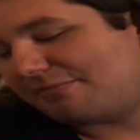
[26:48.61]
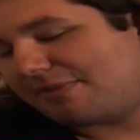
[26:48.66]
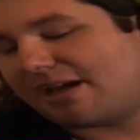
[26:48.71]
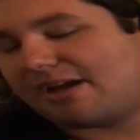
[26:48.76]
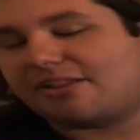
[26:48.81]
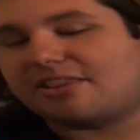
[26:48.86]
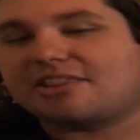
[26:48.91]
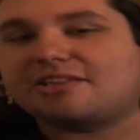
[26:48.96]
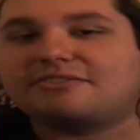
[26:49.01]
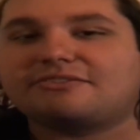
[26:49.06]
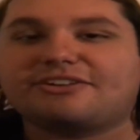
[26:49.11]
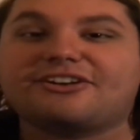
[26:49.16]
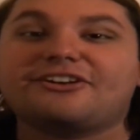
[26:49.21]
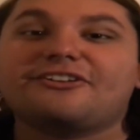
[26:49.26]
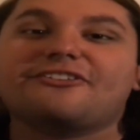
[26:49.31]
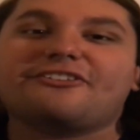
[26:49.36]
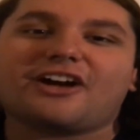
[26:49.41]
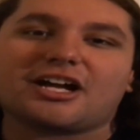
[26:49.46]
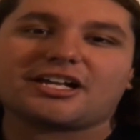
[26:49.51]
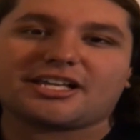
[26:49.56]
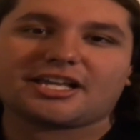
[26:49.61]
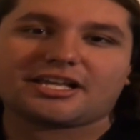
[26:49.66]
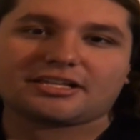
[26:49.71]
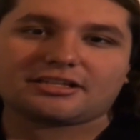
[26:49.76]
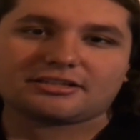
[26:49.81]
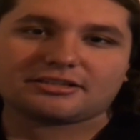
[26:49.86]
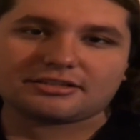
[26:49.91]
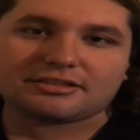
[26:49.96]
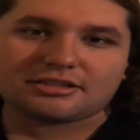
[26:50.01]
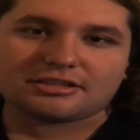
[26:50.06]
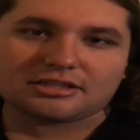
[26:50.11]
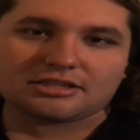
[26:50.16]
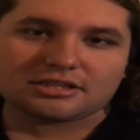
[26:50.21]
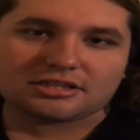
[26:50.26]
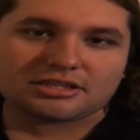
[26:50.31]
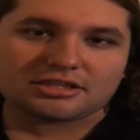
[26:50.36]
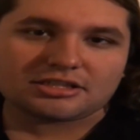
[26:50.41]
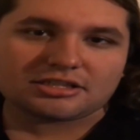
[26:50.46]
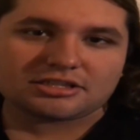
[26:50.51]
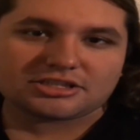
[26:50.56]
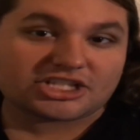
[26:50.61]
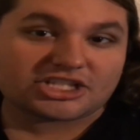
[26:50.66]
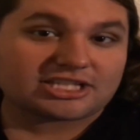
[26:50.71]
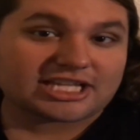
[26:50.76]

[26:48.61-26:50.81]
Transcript: I get it. I'm not holding that against you.